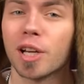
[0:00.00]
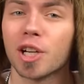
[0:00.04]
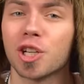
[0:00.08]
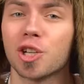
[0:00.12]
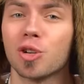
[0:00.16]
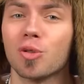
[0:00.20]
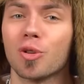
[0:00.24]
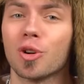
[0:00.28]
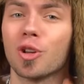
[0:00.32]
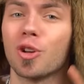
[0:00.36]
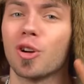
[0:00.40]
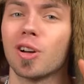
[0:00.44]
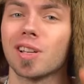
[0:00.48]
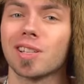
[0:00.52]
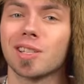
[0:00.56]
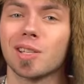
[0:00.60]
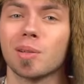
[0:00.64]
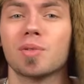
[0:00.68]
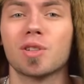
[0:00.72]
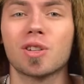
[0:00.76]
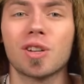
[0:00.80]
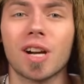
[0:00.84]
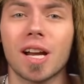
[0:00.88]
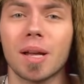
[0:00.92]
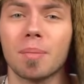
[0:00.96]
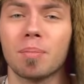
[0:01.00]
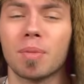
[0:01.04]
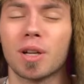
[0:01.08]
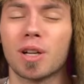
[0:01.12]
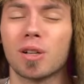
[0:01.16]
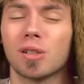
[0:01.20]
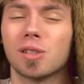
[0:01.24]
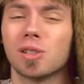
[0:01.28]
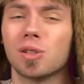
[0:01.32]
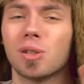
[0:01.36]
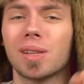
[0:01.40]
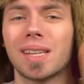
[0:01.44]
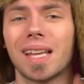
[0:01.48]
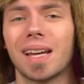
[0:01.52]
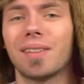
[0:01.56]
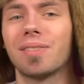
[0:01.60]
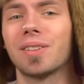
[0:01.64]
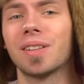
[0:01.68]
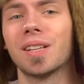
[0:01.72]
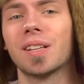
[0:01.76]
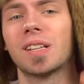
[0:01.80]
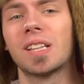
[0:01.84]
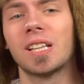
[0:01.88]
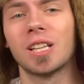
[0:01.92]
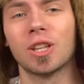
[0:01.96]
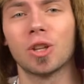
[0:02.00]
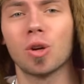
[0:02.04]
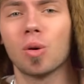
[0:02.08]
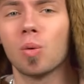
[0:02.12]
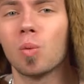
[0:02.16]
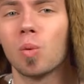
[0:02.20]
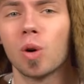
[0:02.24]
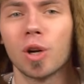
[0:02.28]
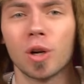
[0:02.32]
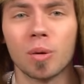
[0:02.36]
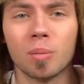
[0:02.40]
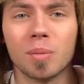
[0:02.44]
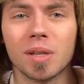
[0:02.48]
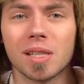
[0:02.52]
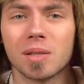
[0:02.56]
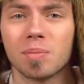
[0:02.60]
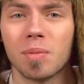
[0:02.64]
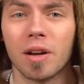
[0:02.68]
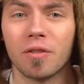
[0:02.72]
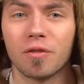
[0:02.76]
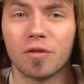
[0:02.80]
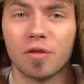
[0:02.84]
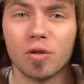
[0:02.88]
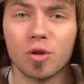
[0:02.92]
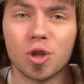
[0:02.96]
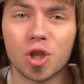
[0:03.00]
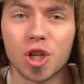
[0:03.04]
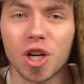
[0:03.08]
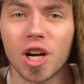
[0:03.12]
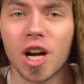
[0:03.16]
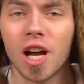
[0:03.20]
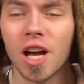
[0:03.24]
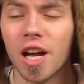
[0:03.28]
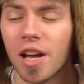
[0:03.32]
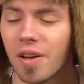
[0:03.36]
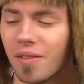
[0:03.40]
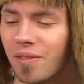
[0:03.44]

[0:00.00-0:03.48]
sure you are subscribed, because you definitely don't want to miss my future